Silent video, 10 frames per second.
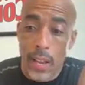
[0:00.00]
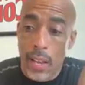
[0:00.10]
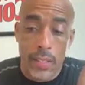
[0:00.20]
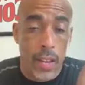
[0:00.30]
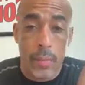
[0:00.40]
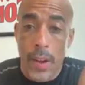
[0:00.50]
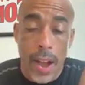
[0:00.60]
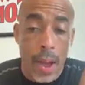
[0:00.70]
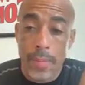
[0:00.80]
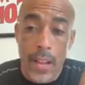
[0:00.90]
I tell him,
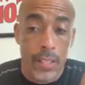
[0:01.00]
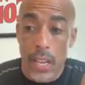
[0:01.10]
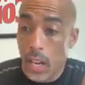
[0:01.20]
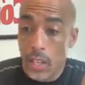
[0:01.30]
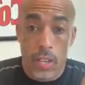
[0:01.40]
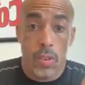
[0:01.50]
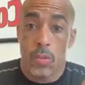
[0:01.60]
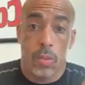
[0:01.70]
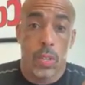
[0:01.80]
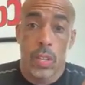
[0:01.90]
I'm not telling
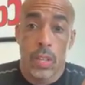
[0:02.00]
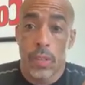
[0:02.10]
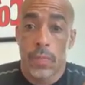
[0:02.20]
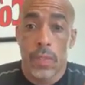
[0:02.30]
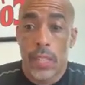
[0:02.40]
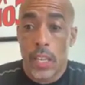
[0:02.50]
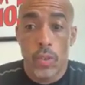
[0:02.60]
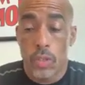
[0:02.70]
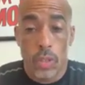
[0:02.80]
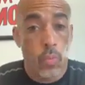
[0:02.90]
you that
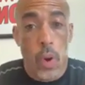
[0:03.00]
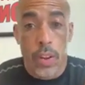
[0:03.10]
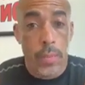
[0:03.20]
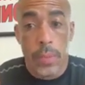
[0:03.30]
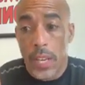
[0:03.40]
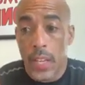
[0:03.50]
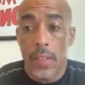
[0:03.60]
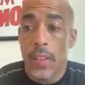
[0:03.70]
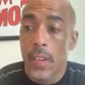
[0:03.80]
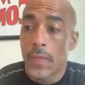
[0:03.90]
you should want to
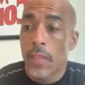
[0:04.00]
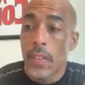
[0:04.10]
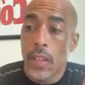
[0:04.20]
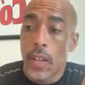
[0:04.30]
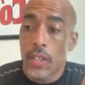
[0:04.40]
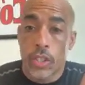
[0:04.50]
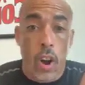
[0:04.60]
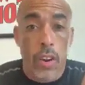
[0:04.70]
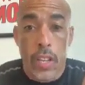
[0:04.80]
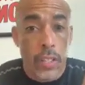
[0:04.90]
be a
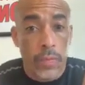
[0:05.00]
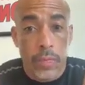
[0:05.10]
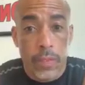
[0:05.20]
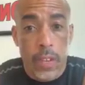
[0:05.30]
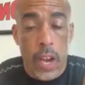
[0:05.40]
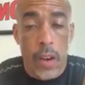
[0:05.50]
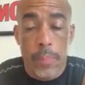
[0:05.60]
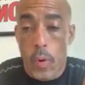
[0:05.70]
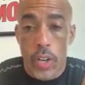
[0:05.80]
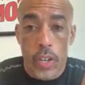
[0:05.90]
starting
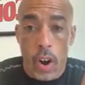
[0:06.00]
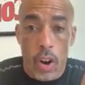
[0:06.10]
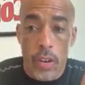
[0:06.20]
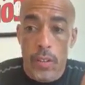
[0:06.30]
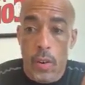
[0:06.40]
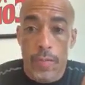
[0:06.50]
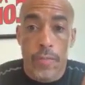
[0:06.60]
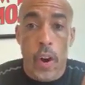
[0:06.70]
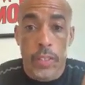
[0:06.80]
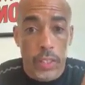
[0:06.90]
point guard on
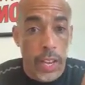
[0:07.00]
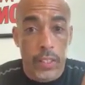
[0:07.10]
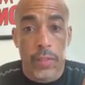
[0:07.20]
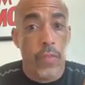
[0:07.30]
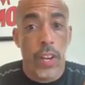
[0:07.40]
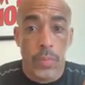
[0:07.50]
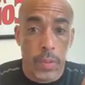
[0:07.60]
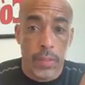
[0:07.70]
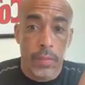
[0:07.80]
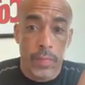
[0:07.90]
varsity as a
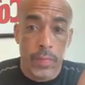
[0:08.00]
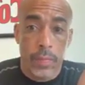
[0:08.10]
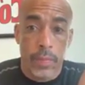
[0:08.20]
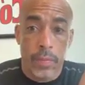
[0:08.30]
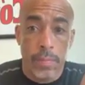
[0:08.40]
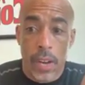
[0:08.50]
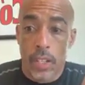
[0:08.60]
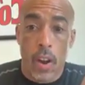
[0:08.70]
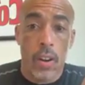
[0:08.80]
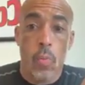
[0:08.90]
freshman. My
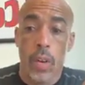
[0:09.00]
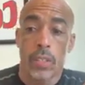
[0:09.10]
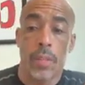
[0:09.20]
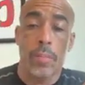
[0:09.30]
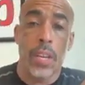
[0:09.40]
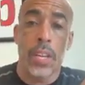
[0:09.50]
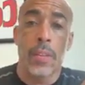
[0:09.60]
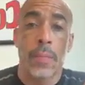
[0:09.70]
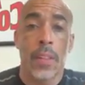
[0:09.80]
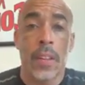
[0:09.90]
daughter wants to
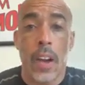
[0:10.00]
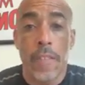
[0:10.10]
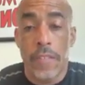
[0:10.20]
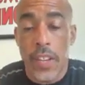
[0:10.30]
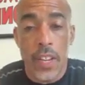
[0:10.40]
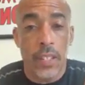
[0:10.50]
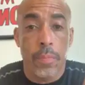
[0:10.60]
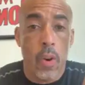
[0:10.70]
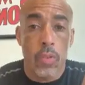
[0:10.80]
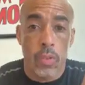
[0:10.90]
be a fitness
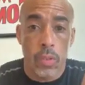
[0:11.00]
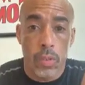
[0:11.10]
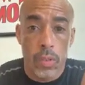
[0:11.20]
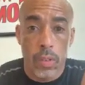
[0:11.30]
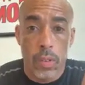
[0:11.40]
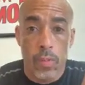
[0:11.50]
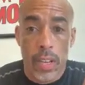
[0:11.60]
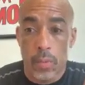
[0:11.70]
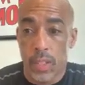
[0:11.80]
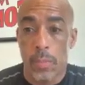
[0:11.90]
mogul.
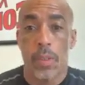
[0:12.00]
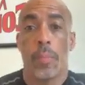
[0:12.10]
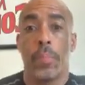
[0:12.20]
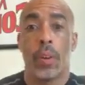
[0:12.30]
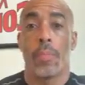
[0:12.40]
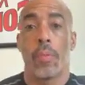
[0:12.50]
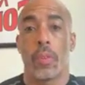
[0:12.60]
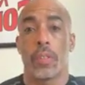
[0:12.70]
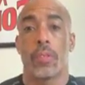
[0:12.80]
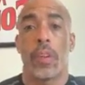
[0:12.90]
Right. She wants to be on
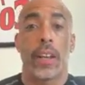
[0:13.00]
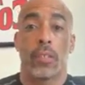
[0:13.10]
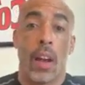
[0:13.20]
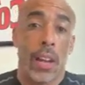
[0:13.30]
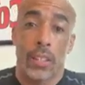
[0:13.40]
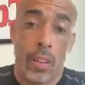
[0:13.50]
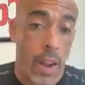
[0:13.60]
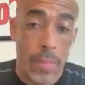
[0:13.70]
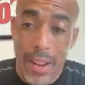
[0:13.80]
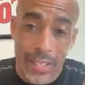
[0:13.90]
billboards. Right. So I told
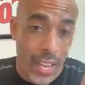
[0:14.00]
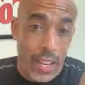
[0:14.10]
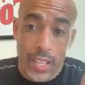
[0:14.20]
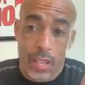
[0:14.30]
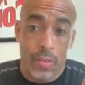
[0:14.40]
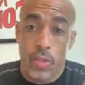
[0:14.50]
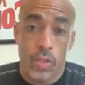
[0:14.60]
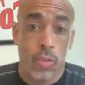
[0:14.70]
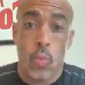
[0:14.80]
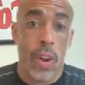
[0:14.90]
her, I'm not telling you you
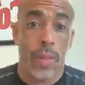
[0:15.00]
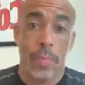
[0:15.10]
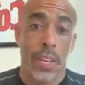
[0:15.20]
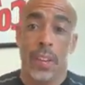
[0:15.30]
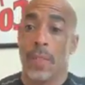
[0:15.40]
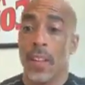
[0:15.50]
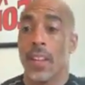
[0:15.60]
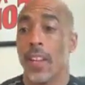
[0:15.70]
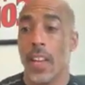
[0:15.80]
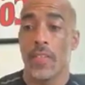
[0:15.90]
should want to be
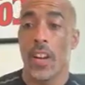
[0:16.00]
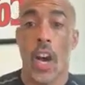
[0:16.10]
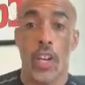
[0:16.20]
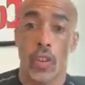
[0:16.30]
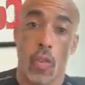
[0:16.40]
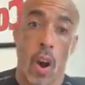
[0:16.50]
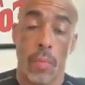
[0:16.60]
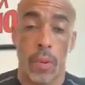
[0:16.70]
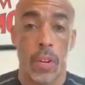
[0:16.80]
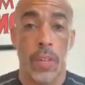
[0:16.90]
in the Under
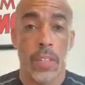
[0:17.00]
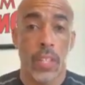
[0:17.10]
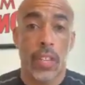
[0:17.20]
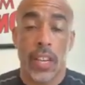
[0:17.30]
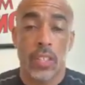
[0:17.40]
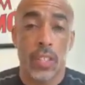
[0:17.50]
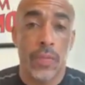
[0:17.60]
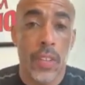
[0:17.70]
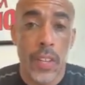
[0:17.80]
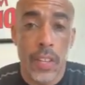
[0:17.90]
Armour
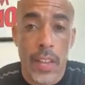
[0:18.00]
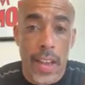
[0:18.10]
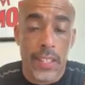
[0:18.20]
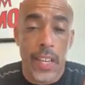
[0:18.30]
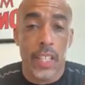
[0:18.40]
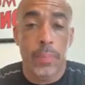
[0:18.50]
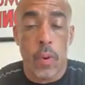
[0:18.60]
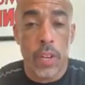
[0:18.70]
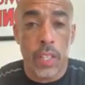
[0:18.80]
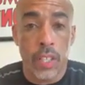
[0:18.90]
section at Dick's
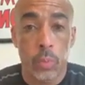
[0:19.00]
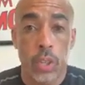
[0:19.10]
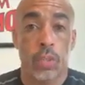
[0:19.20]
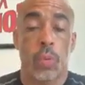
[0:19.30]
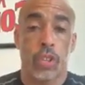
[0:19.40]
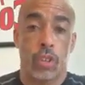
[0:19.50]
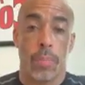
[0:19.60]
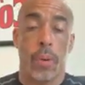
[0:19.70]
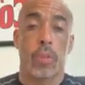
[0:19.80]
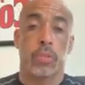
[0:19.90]
Sporting Goods with your
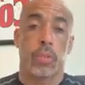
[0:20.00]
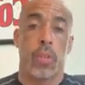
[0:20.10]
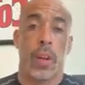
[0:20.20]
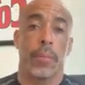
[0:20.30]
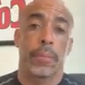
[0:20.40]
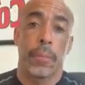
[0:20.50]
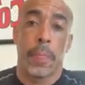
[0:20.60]
poster up,